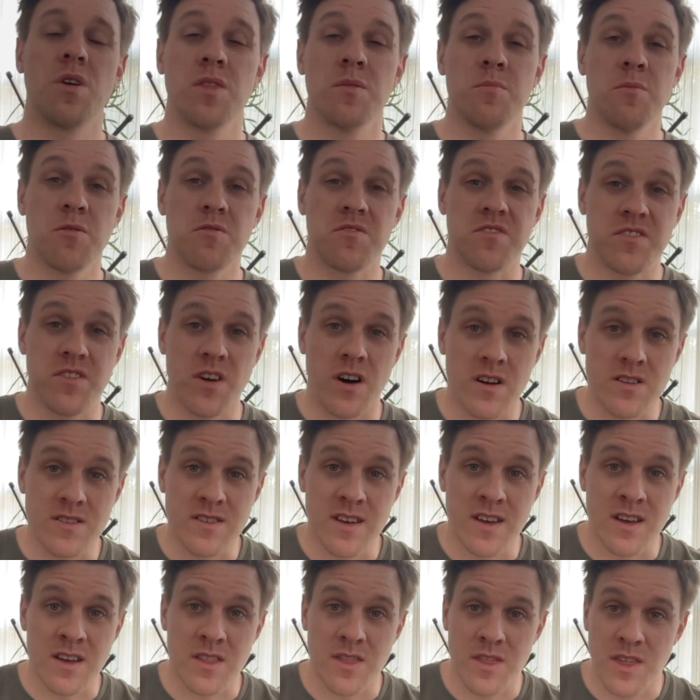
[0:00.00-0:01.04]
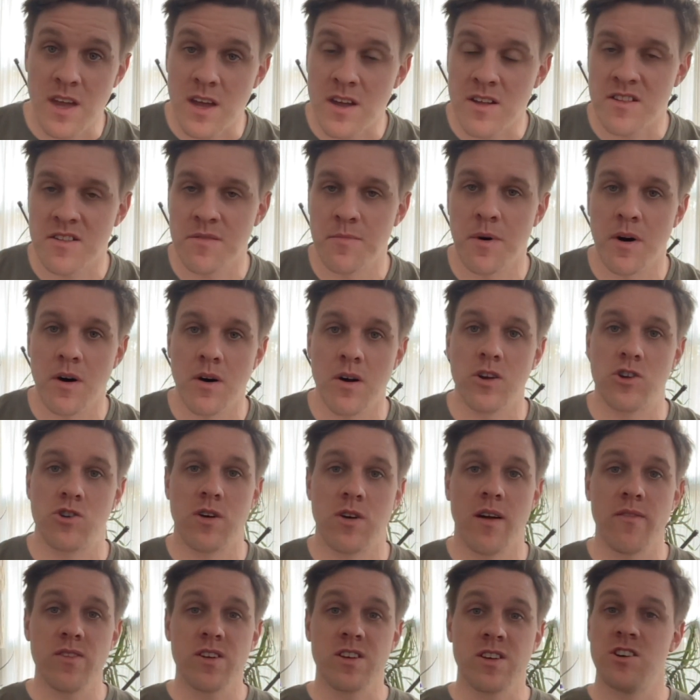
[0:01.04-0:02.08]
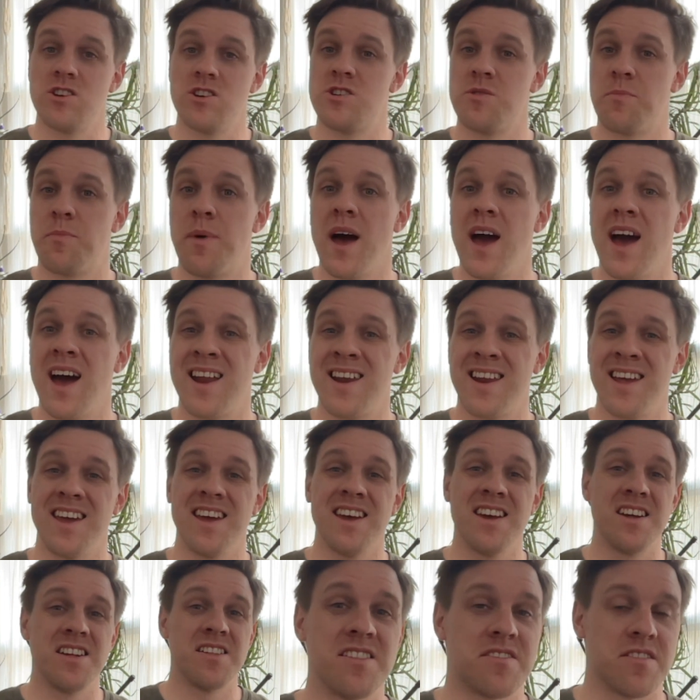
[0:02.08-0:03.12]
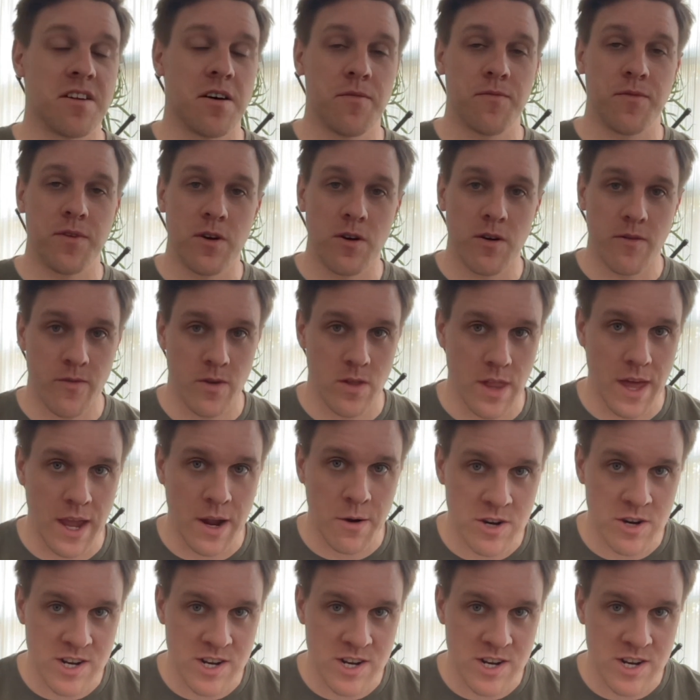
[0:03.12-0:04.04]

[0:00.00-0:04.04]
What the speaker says: the most daunting things about traveling to Japan is a fear of a language